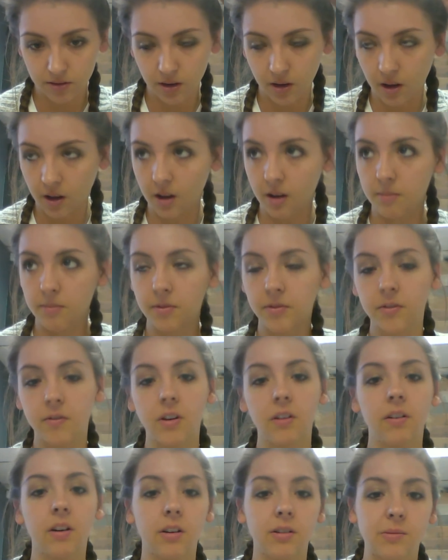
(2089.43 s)
If you've never
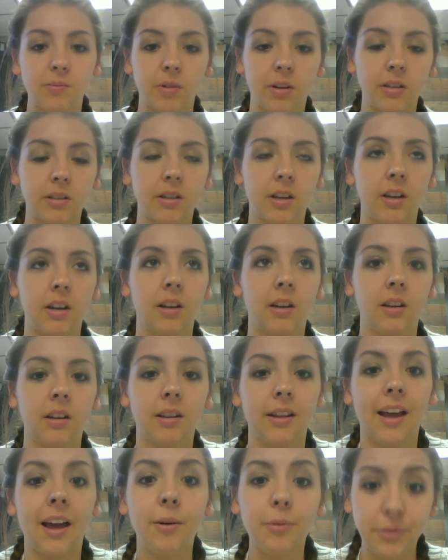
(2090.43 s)
had your blood taken,
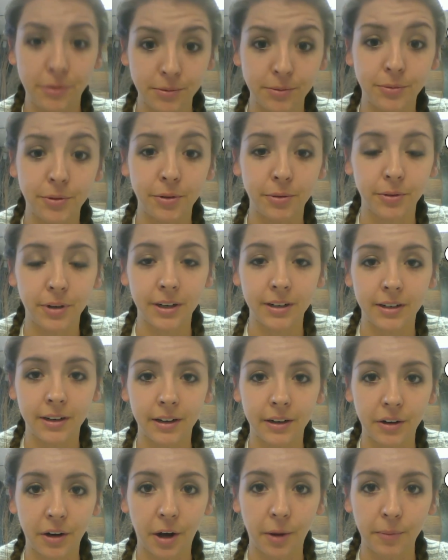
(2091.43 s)
that was a real redneck
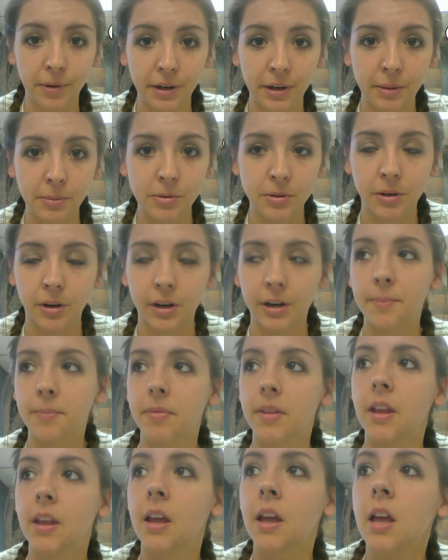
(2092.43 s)
comment, I'm sorry.
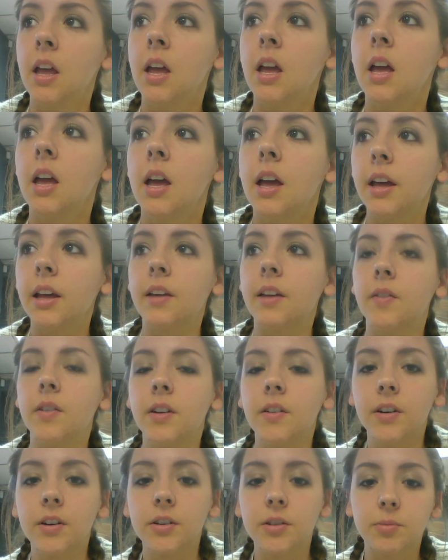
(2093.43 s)
If you never
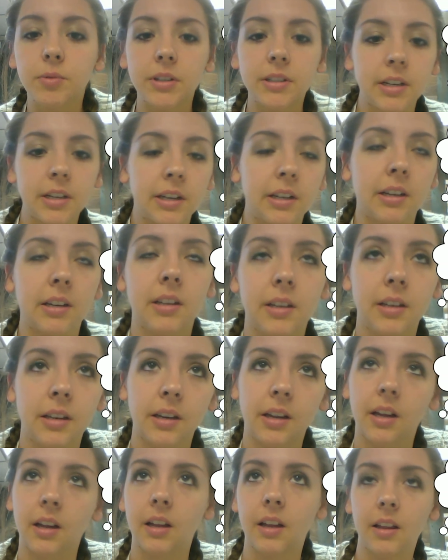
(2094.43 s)
had your blood taken,
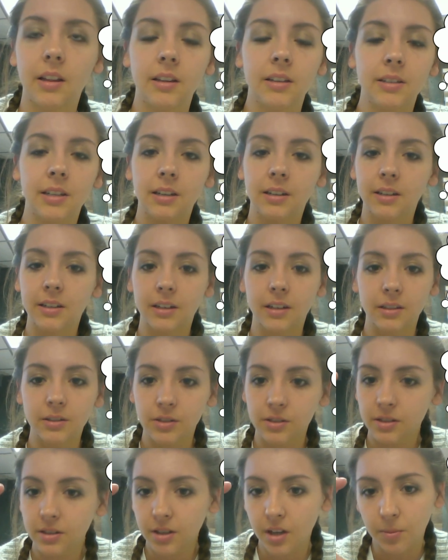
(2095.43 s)
they take like just
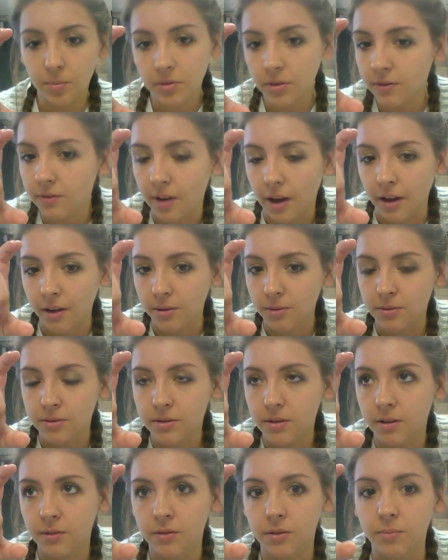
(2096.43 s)
a couple of vials
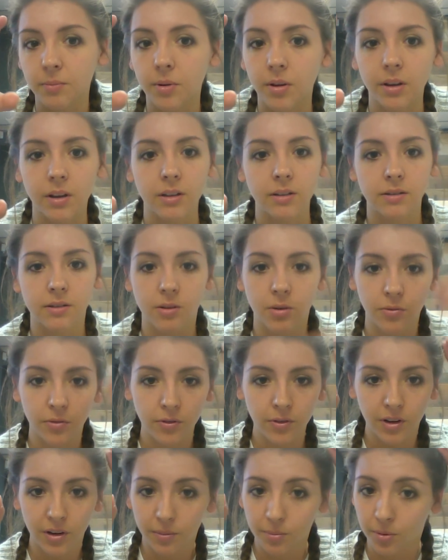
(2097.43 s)
of your blood. So if you've
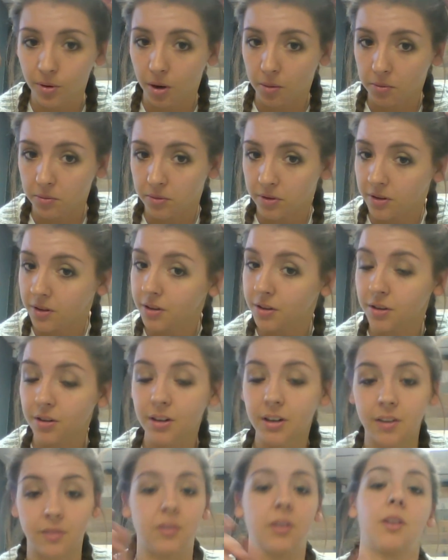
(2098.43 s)
got a problem with it, you're going to
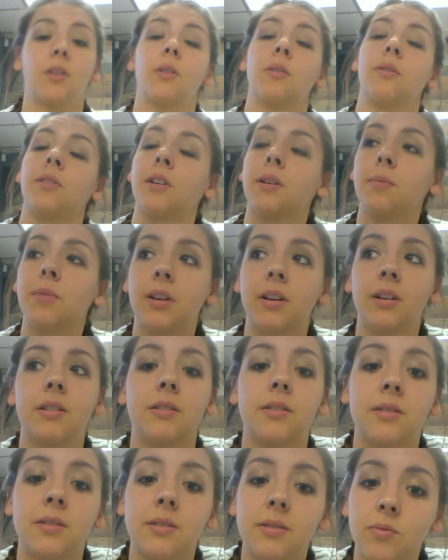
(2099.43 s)
have to get over it,
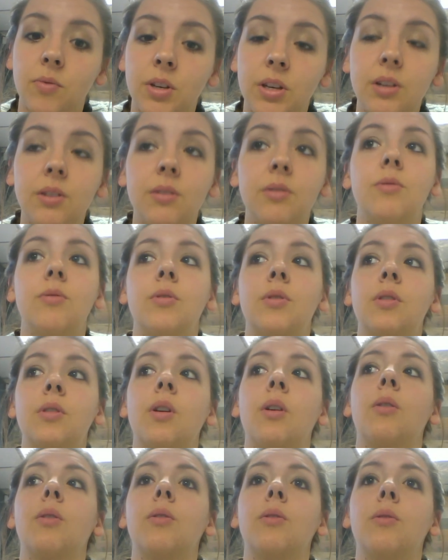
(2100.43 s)
because when you
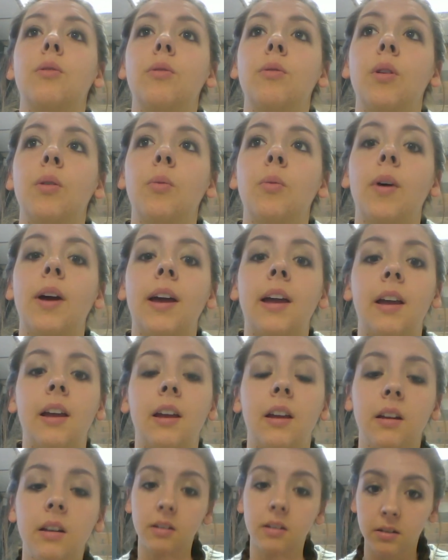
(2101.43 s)
go away
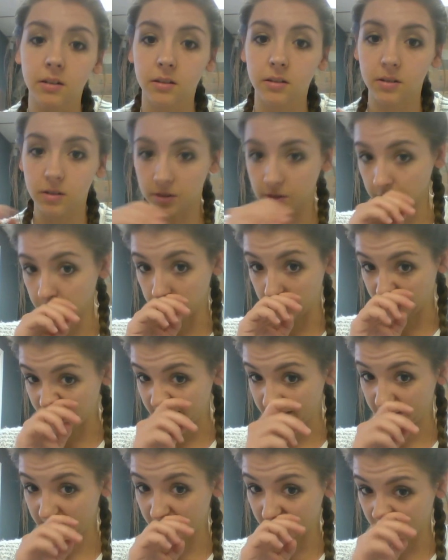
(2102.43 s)
too
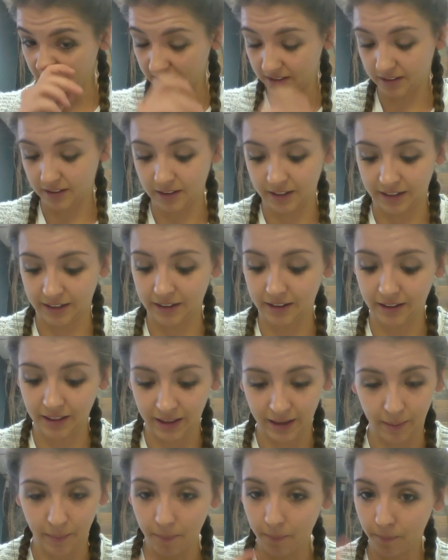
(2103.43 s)
basic, like
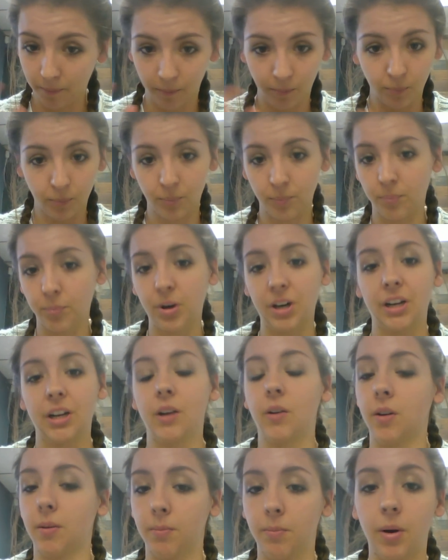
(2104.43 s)
they prick you
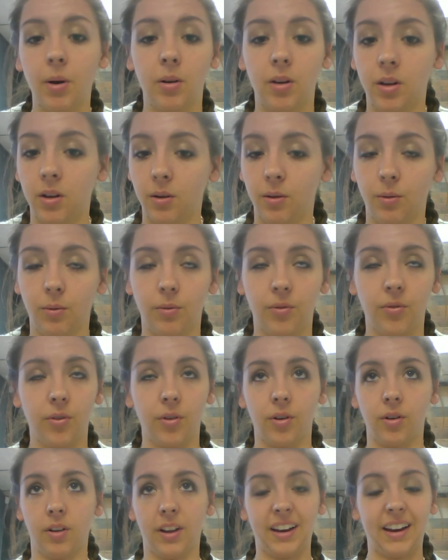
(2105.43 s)
and poke you for
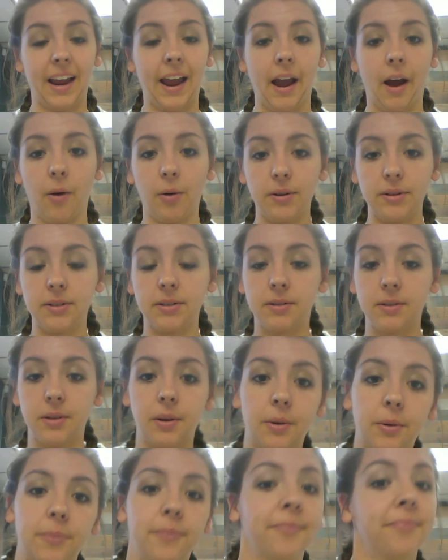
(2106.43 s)
like hours.
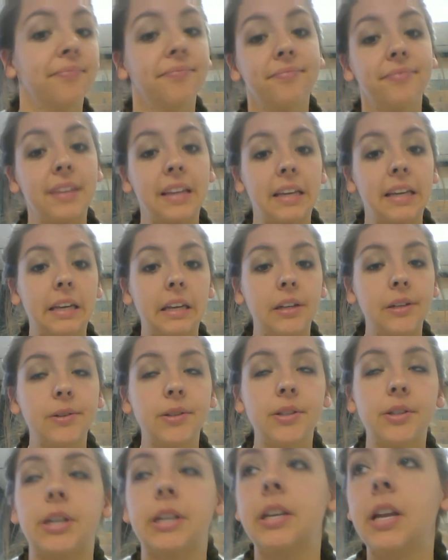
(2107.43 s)
So get used to
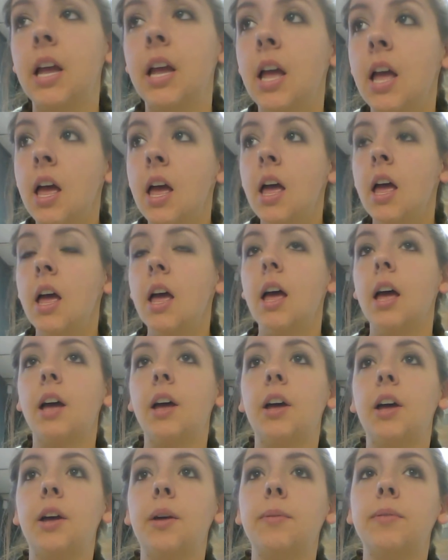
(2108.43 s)

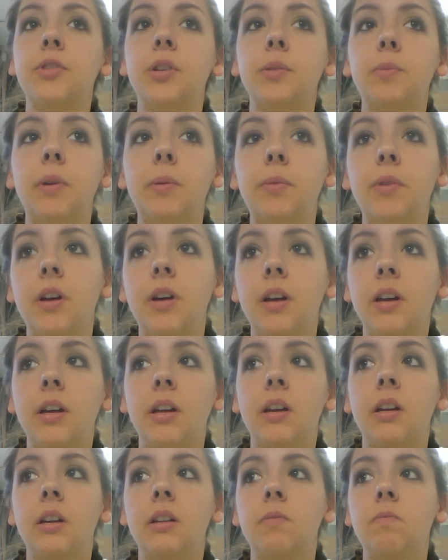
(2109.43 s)
it. Took my
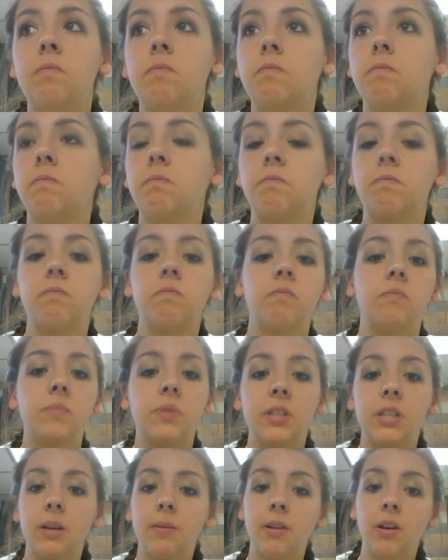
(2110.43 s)
blood,
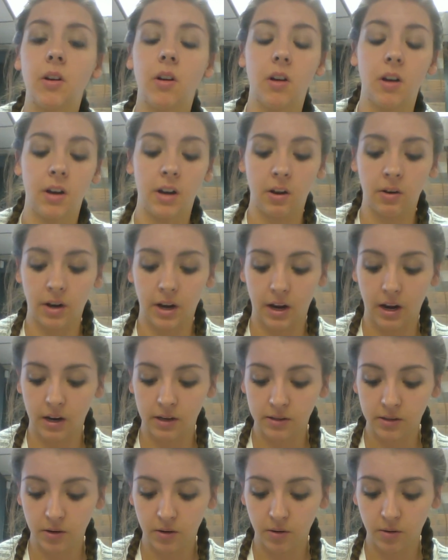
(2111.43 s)
sent me on. Okay,
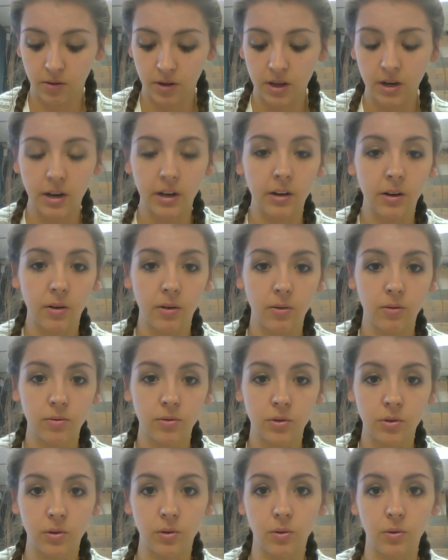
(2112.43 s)
so then I go
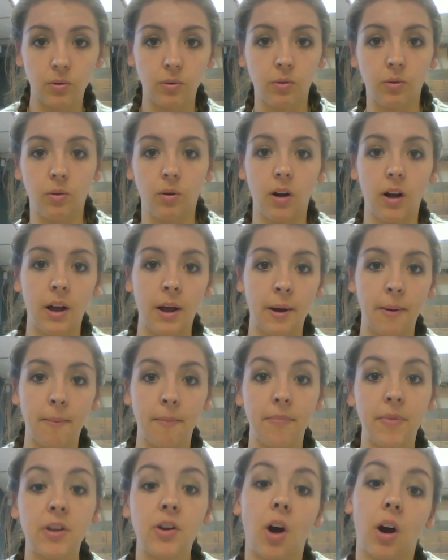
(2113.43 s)
to
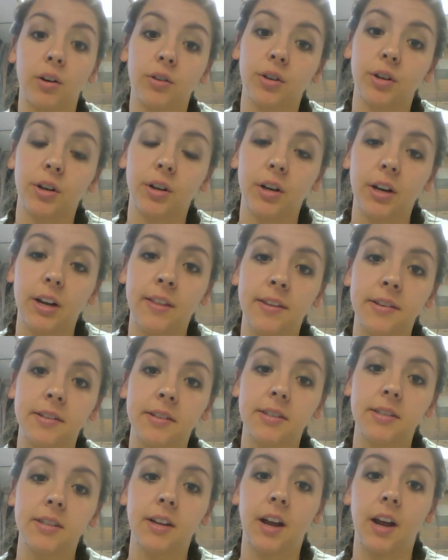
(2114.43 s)
the doctor, and this is
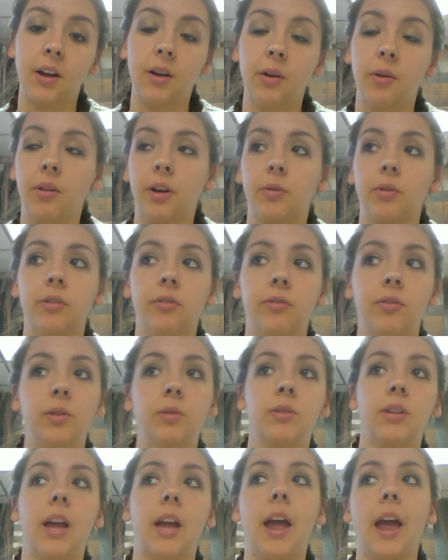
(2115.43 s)
the guy who like reviews
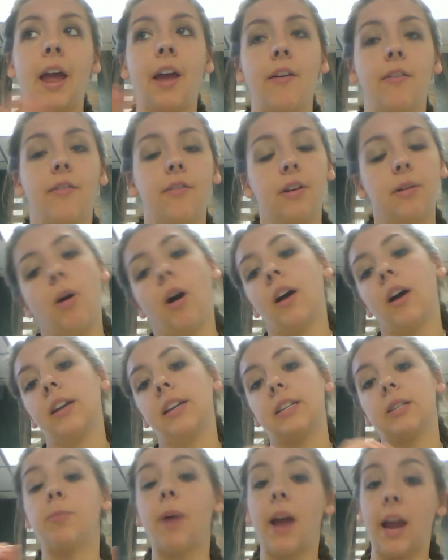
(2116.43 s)
everybody's
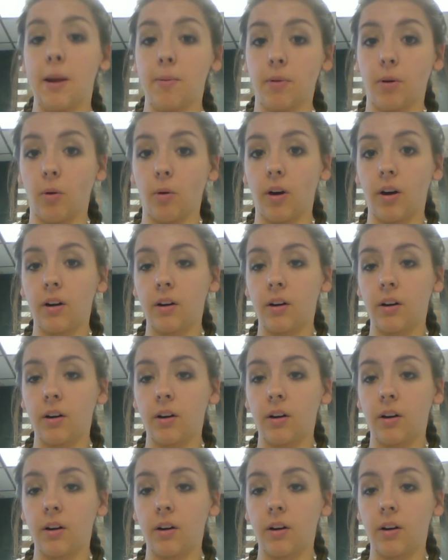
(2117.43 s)
paperwork.